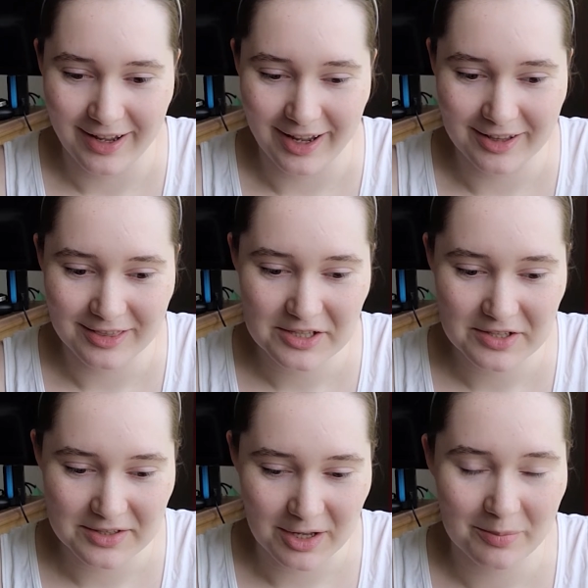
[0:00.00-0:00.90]
And this
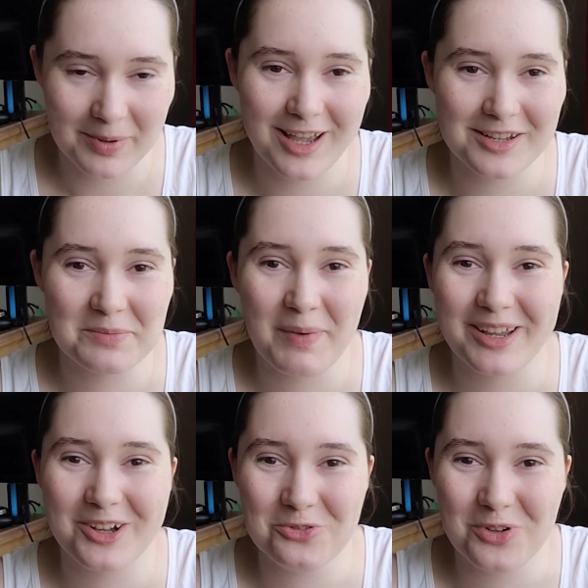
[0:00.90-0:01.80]
is all because of my
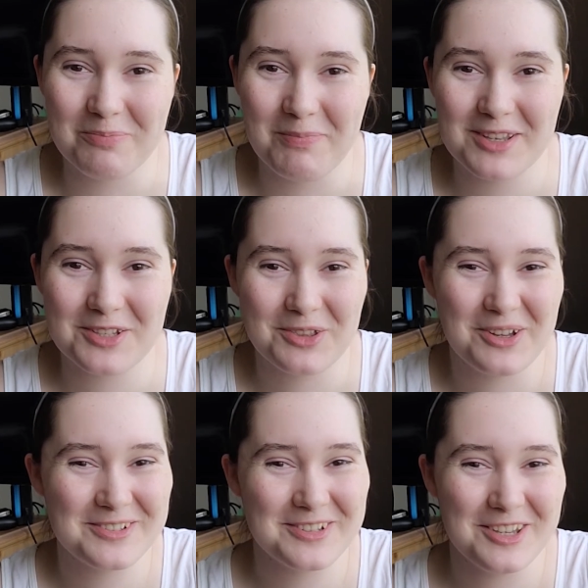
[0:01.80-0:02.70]
GoFundMe, so
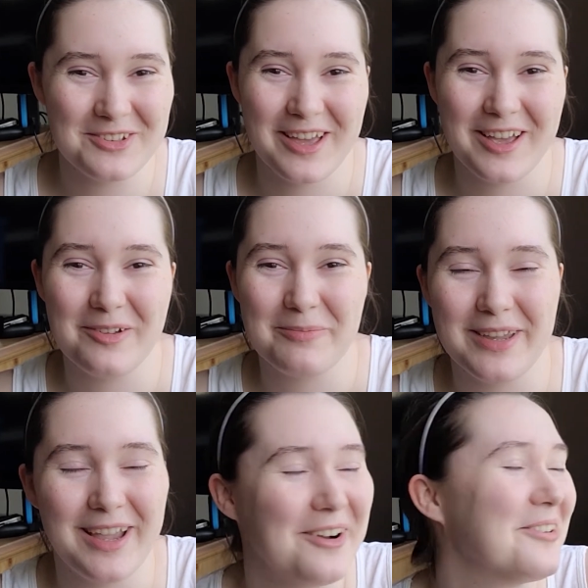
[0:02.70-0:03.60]
those of you that helped
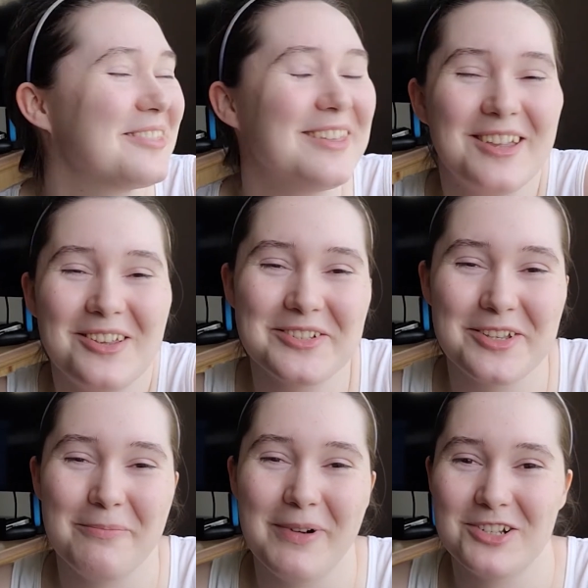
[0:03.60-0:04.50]
me out, thank you
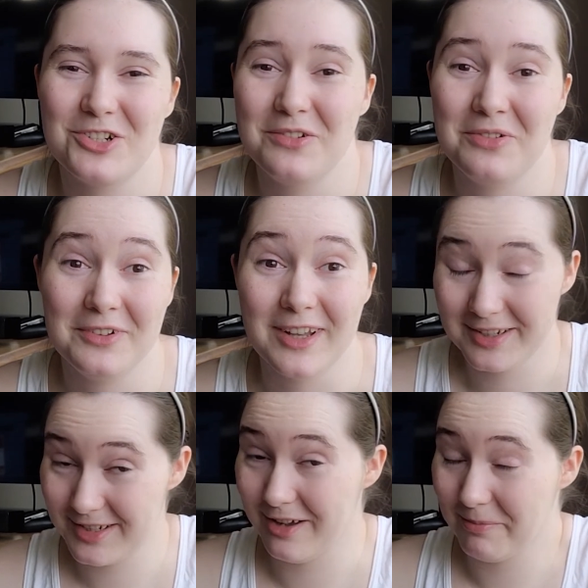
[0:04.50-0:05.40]
so much. And if you'd
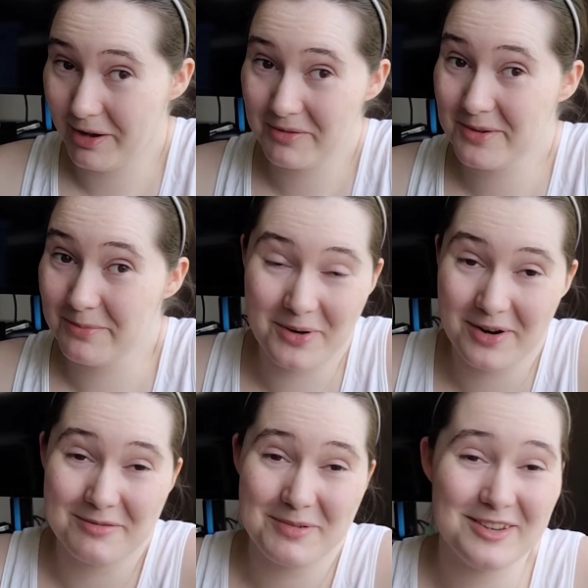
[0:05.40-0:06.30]
like to help me out some
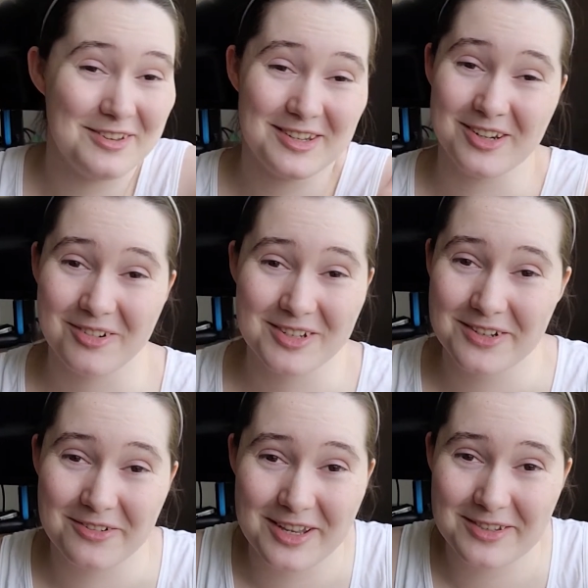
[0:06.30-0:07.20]
more, I mean, you can always
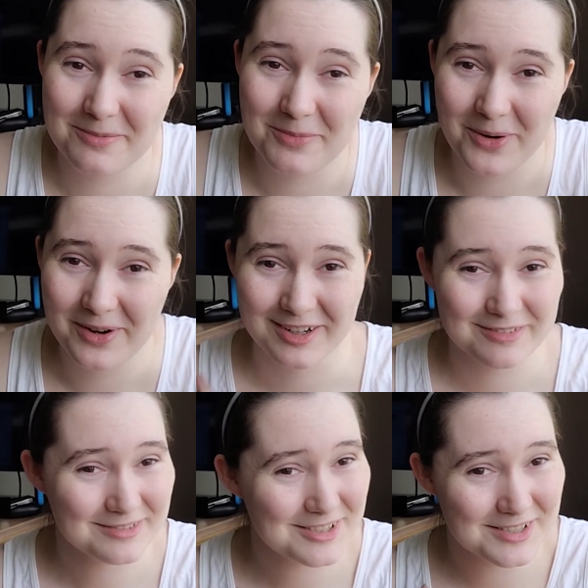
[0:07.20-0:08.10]
donate some more and
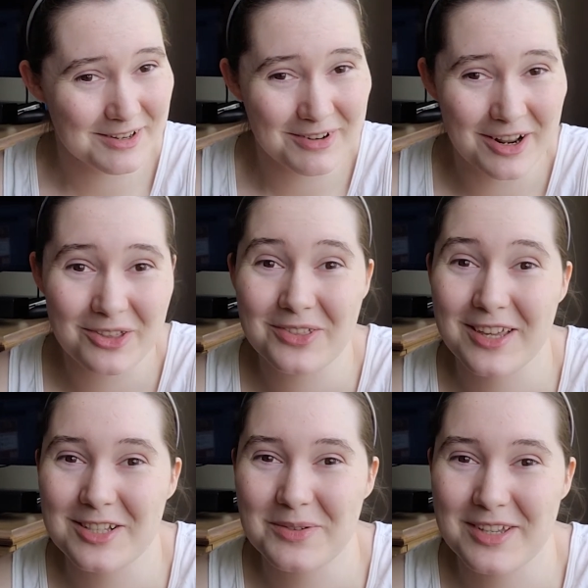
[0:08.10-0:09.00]
see what other
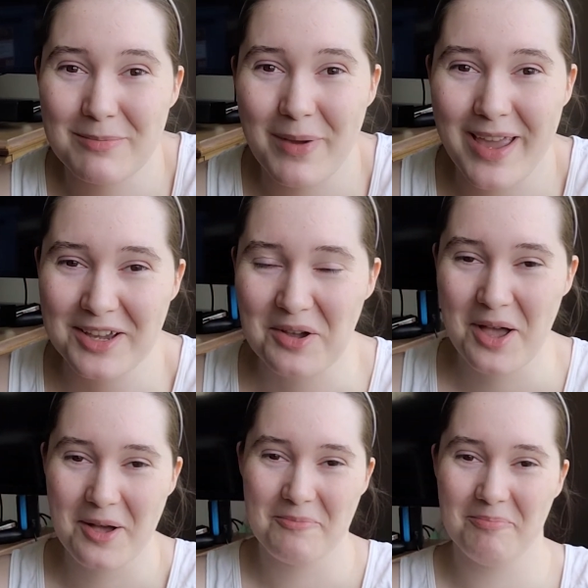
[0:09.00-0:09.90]
things we can make.
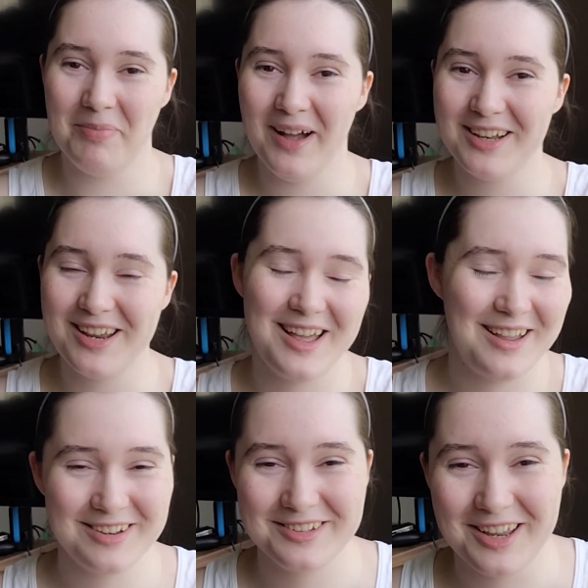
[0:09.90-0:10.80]
But
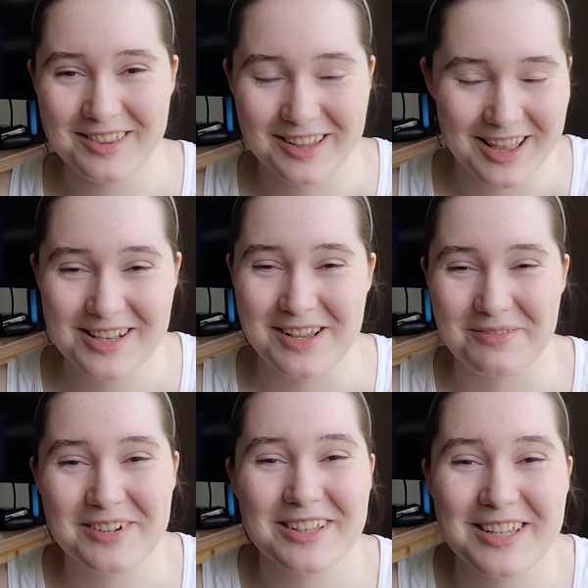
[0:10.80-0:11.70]
nonetheless,
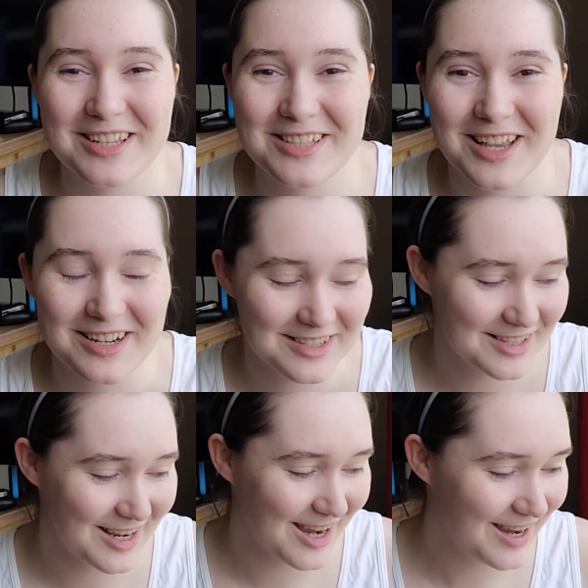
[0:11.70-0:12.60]
I'm really excited
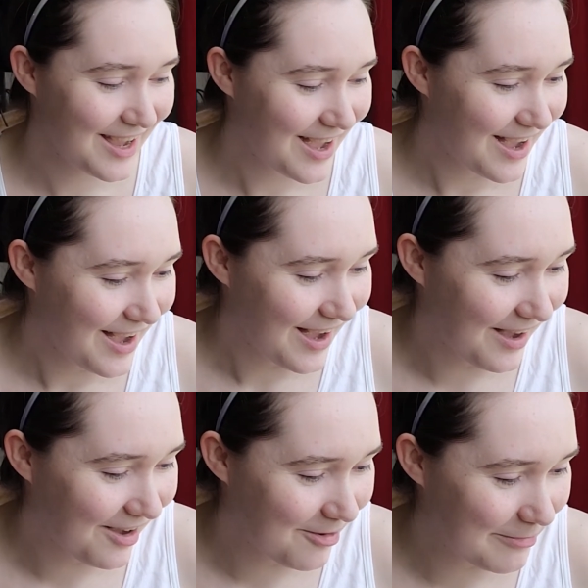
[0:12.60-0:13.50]
today.
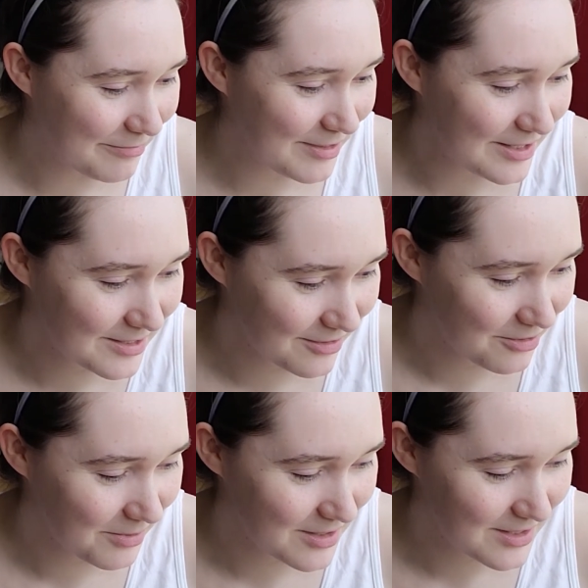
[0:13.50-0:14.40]
If these are
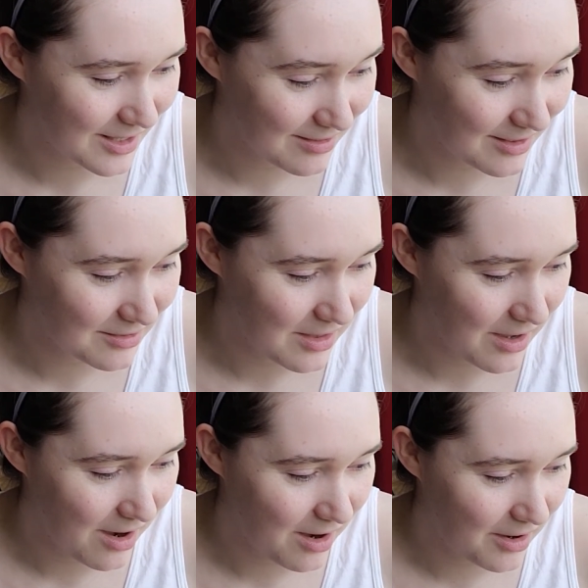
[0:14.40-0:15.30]
the ones I think
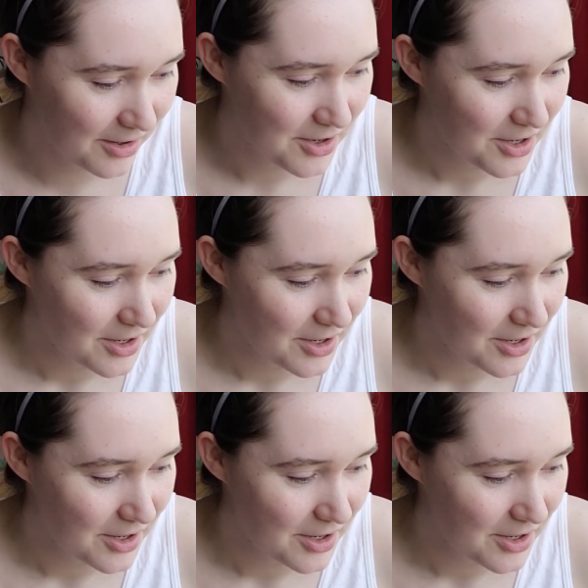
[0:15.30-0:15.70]
they are,